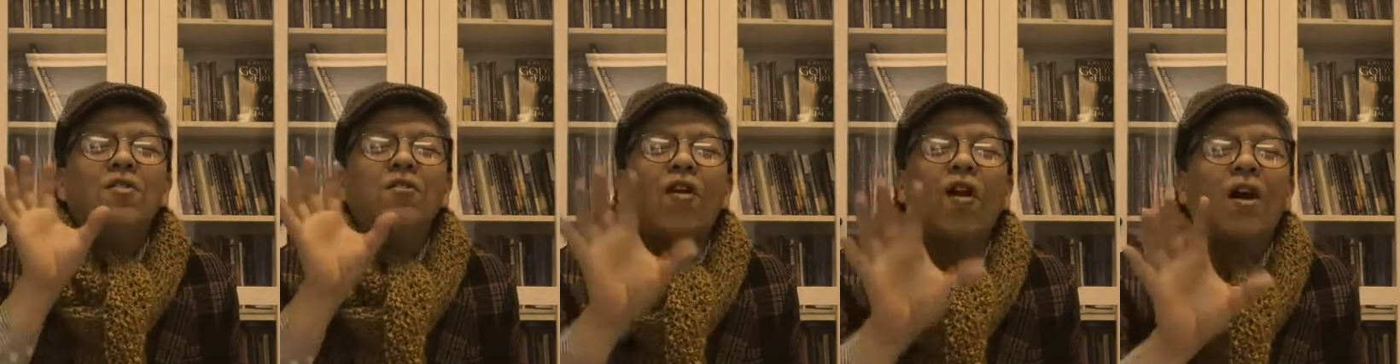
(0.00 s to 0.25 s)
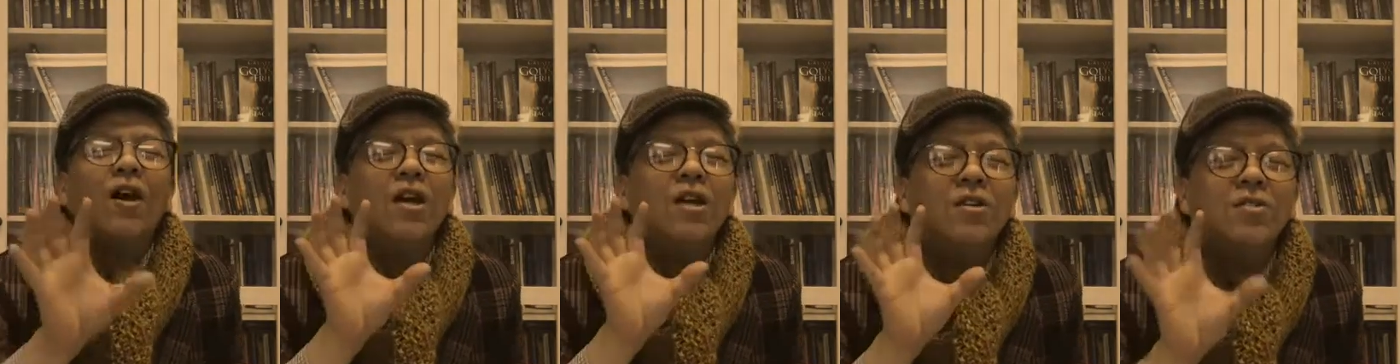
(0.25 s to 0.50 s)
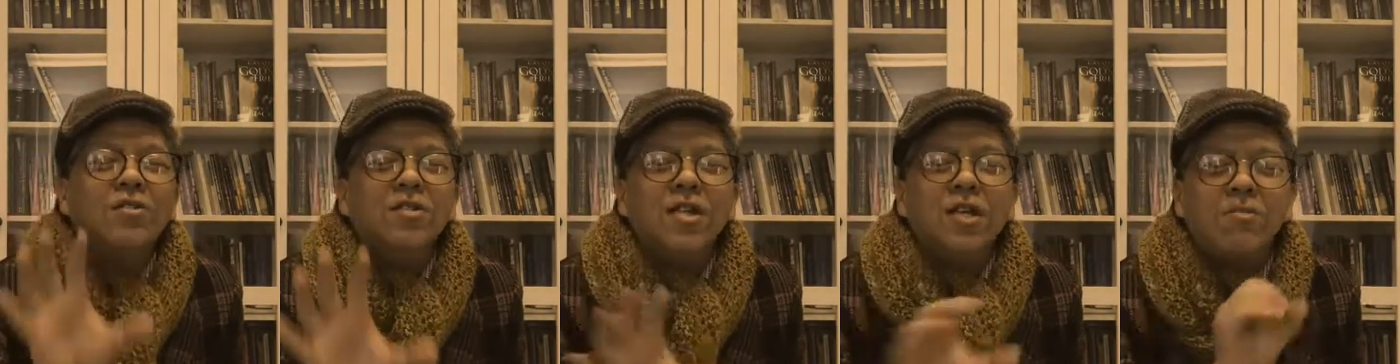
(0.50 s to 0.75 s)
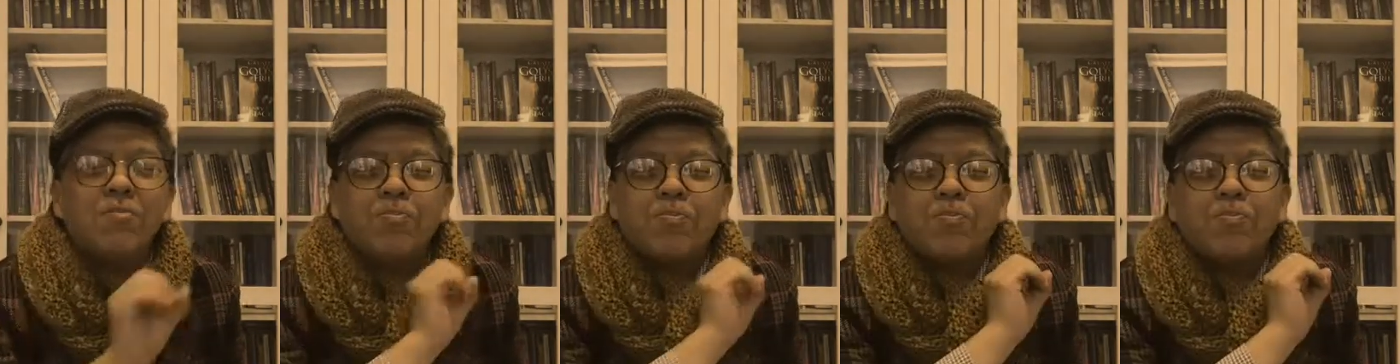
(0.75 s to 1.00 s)
are
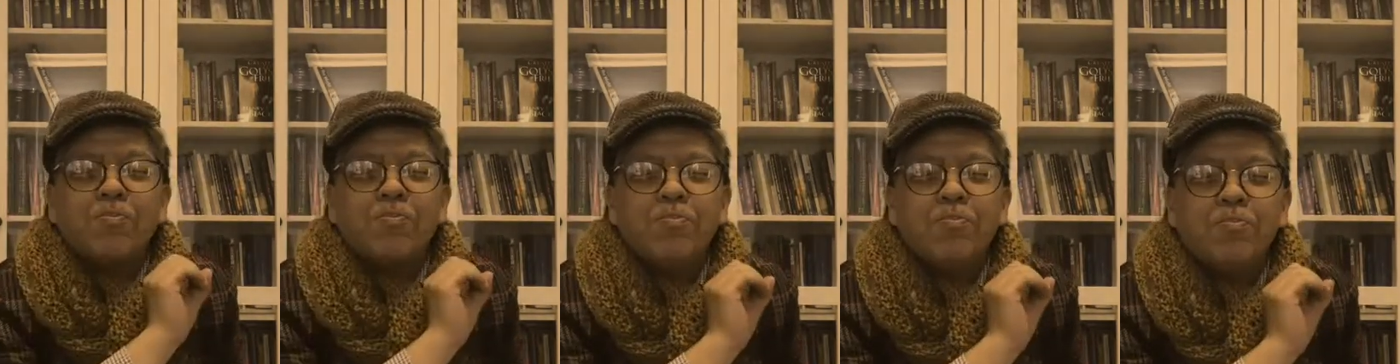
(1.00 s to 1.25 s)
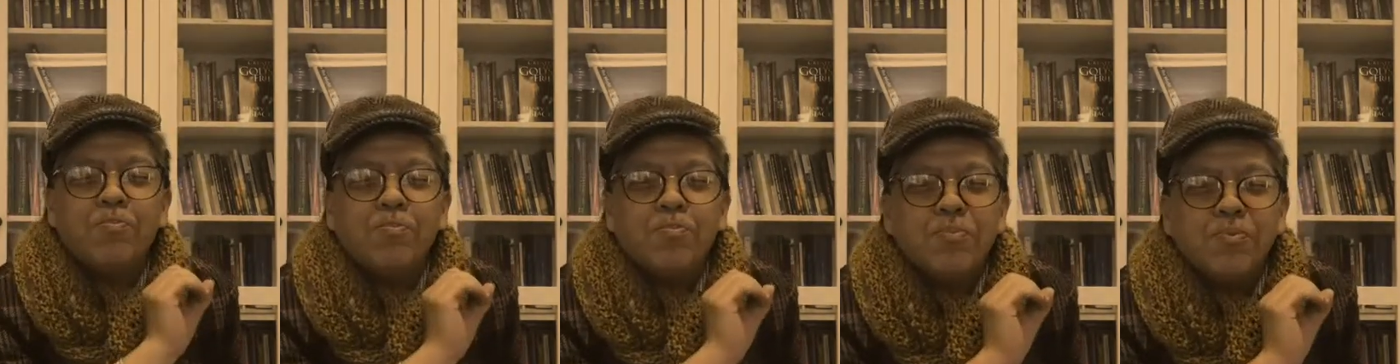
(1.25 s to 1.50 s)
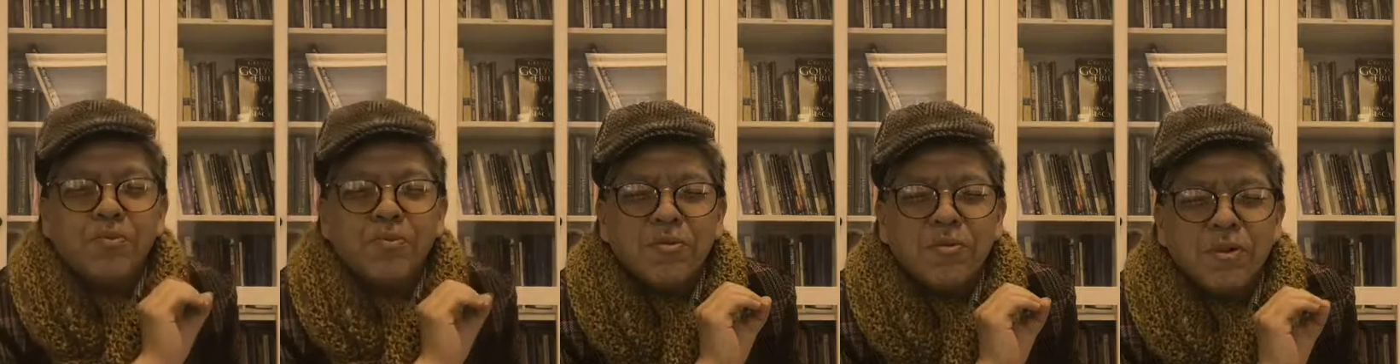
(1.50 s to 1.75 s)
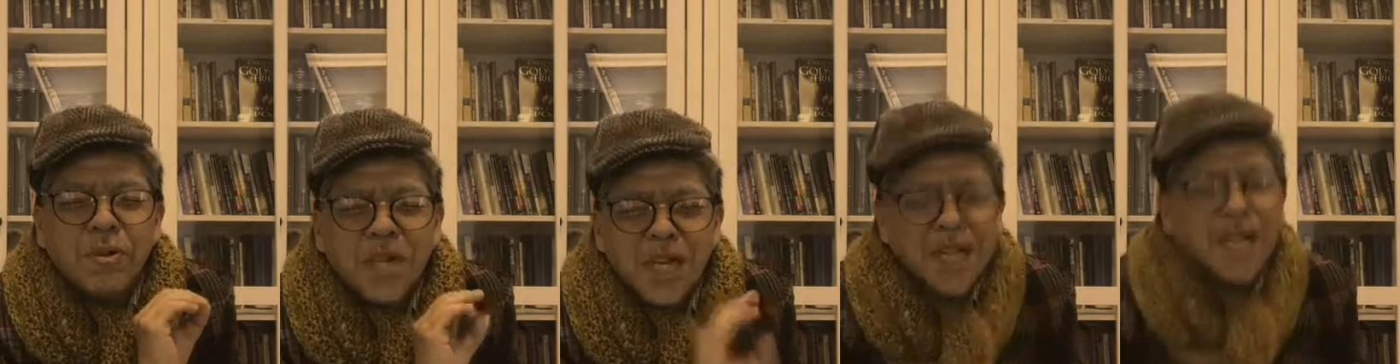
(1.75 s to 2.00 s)
indeed
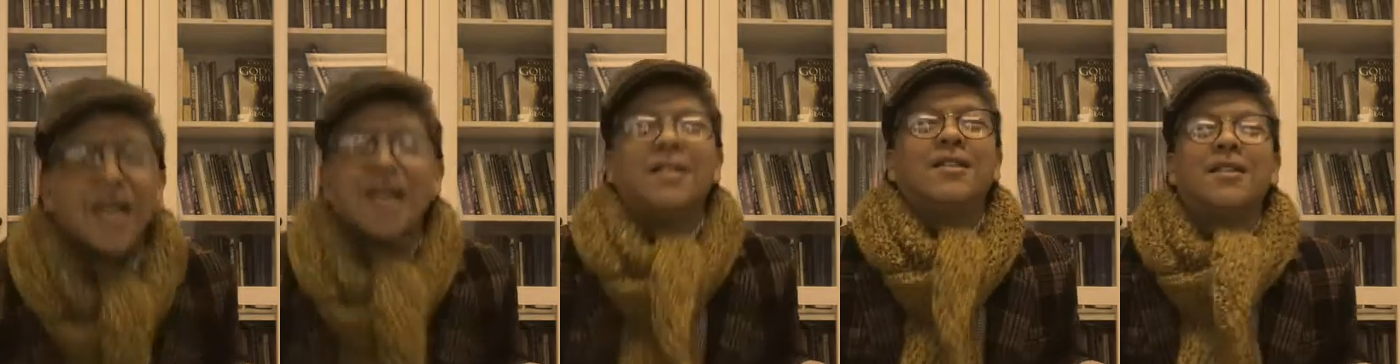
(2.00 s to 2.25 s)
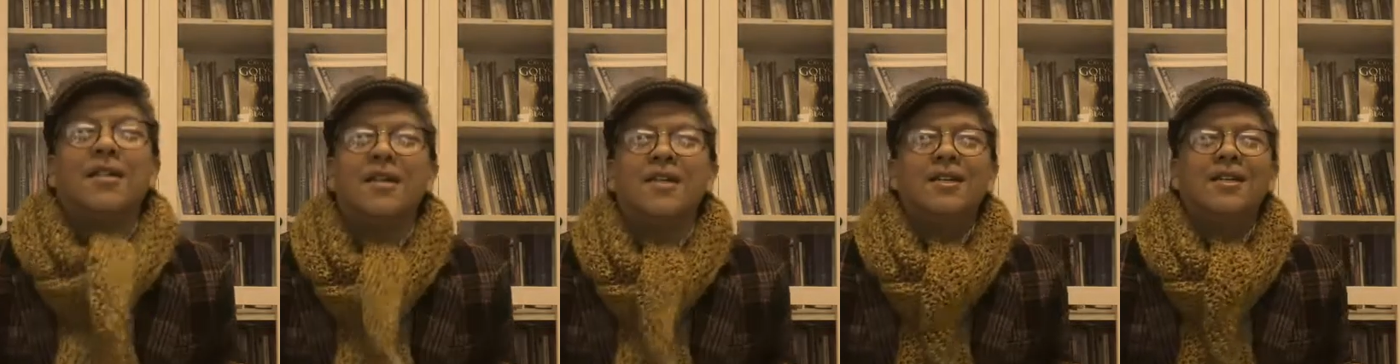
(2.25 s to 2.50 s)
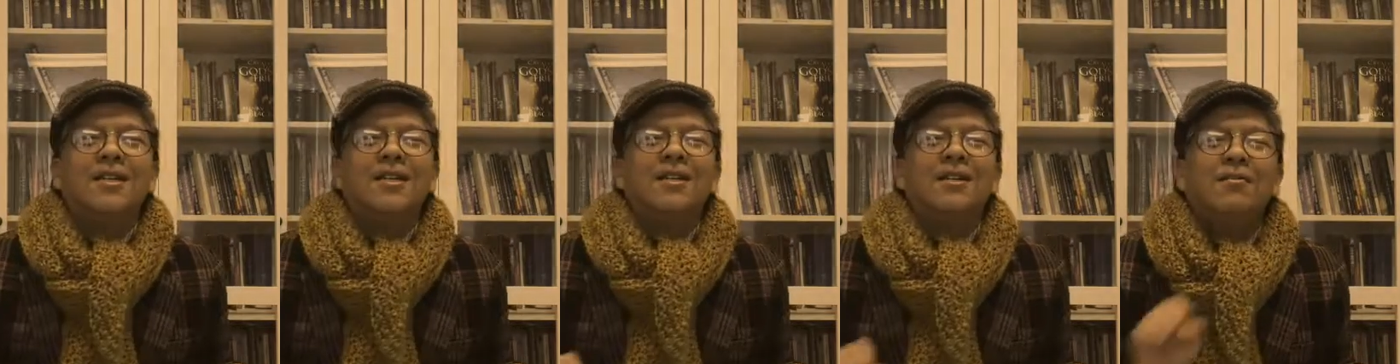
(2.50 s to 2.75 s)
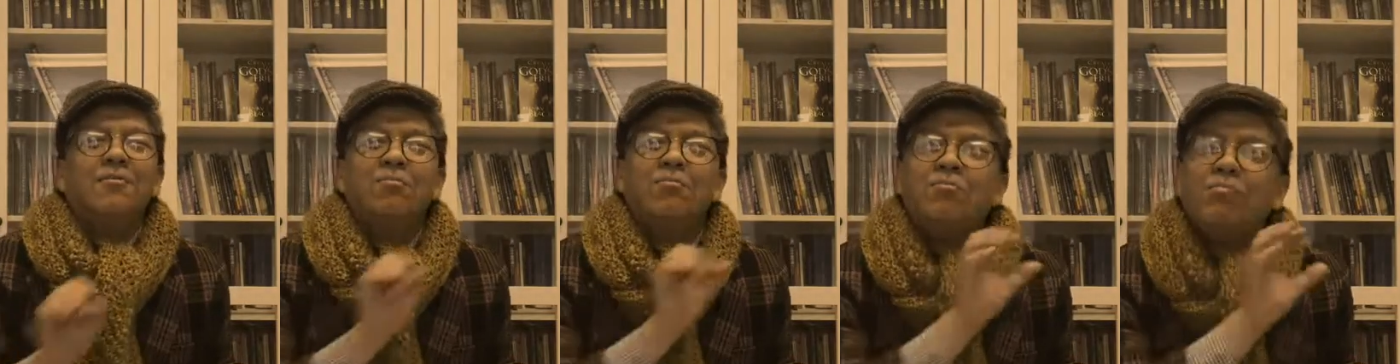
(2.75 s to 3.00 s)
brilliant.
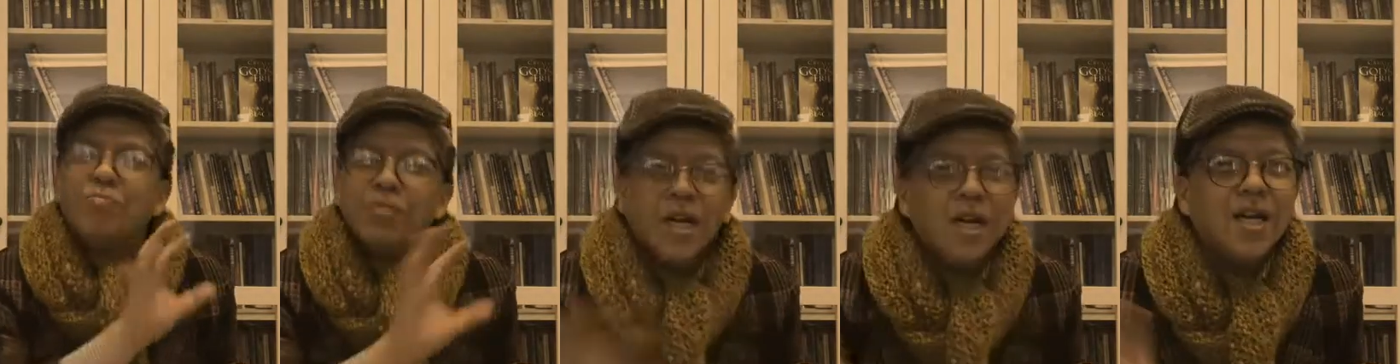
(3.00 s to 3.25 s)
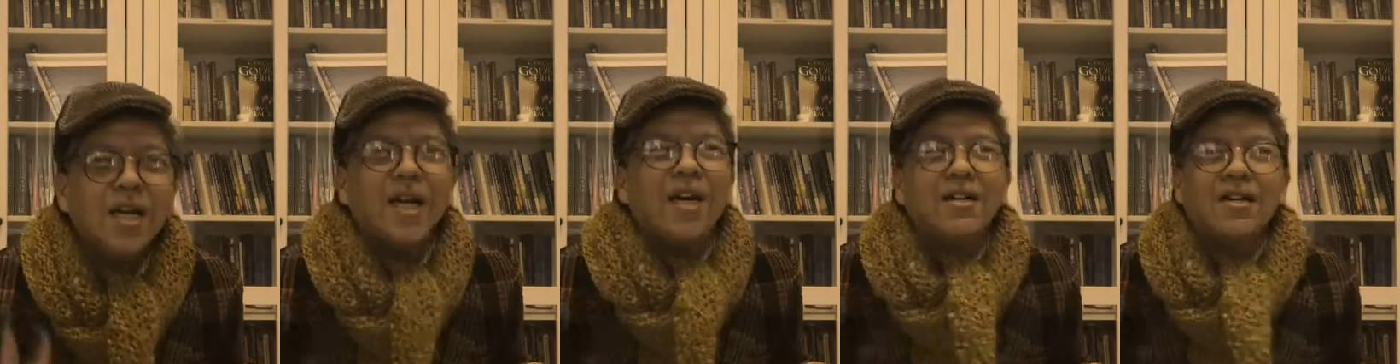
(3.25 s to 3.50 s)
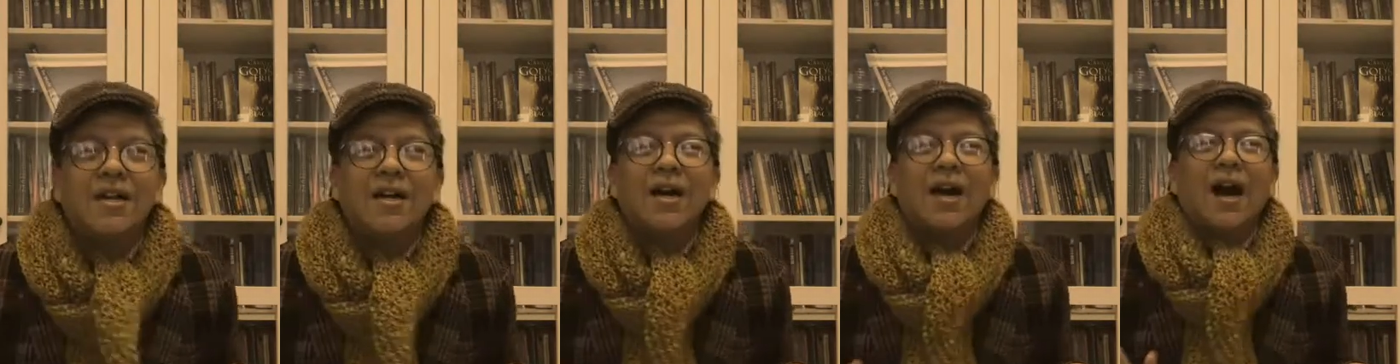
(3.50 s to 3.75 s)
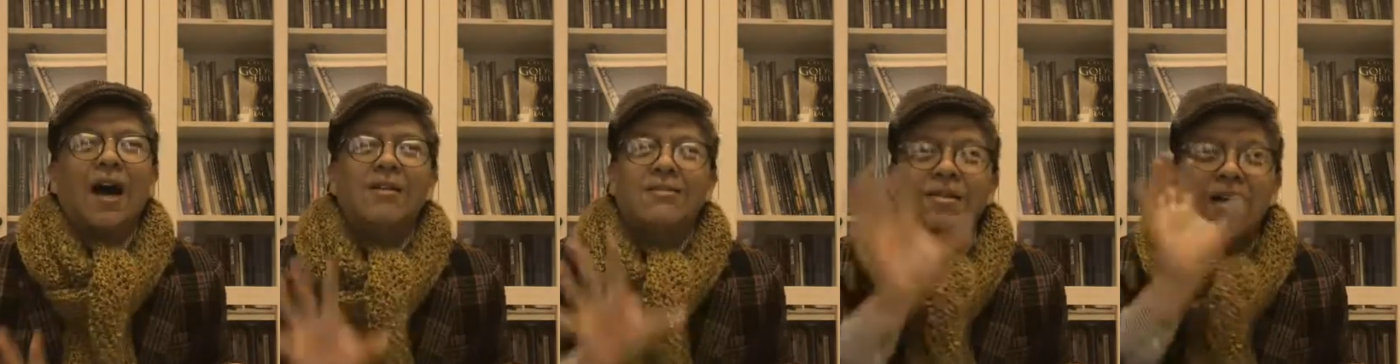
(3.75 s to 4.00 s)
Brilliant,
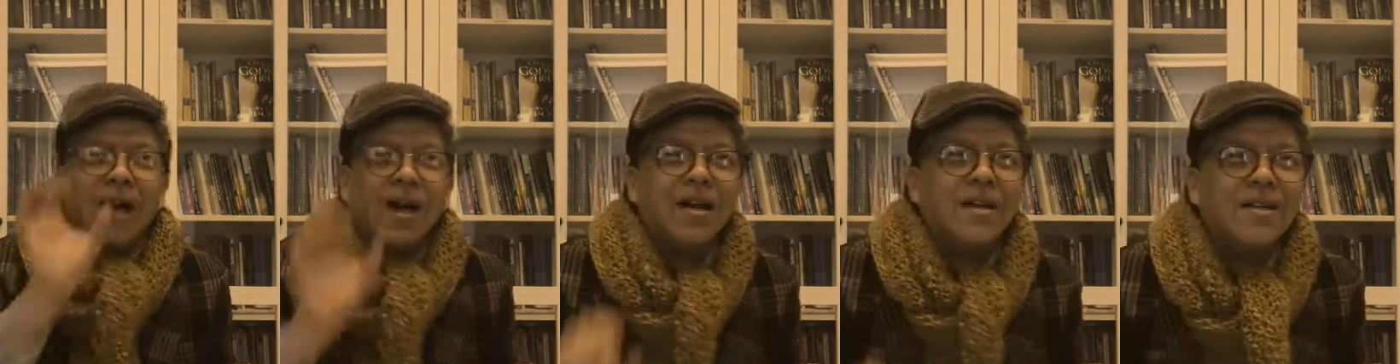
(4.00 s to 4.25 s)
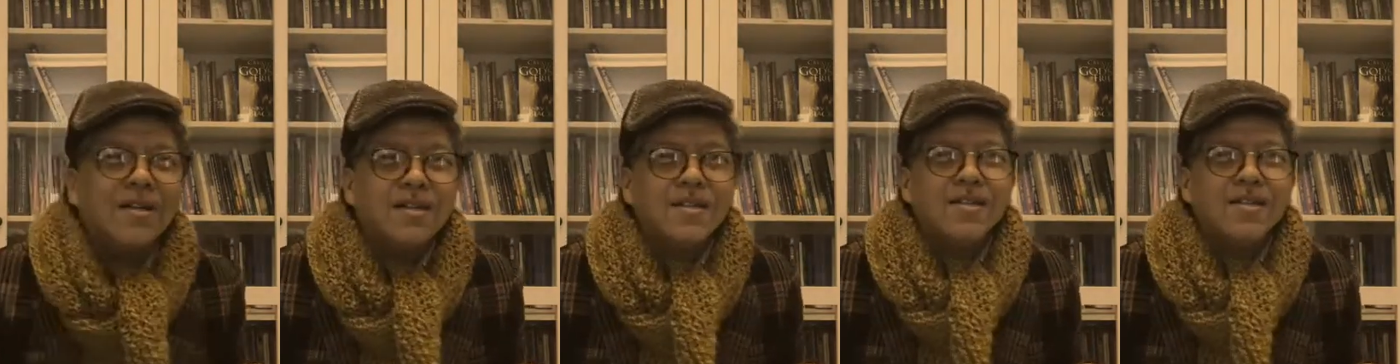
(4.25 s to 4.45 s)
I say.